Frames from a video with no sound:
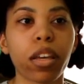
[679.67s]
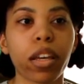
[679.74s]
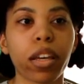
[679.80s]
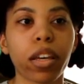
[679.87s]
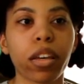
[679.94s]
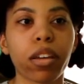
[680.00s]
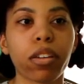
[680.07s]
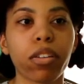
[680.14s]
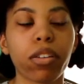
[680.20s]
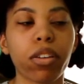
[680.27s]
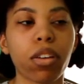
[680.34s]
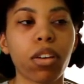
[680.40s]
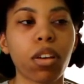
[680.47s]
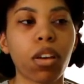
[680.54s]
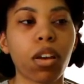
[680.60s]
And
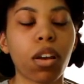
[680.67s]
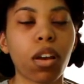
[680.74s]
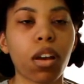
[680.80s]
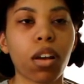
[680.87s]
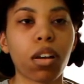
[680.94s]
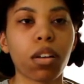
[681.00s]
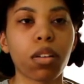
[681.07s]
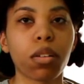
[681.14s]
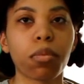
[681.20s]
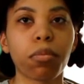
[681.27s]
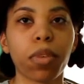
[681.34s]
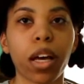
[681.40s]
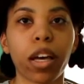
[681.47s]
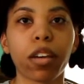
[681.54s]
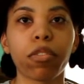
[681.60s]

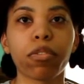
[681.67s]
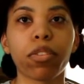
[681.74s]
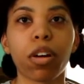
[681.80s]
I've